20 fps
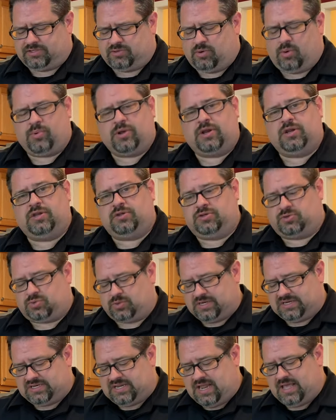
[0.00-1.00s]
So what we're gonna do is
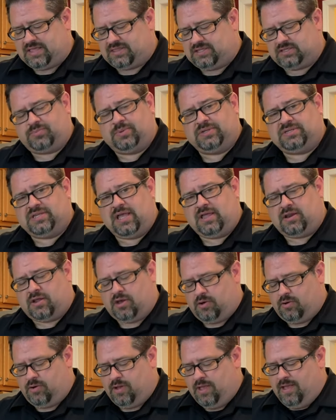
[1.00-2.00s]
we're gonna take this
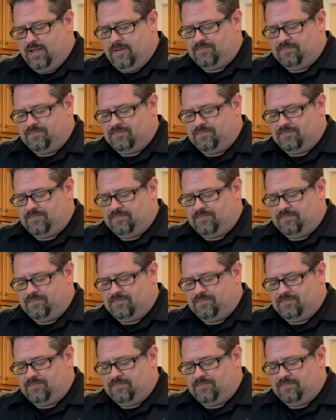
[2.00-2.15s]
potato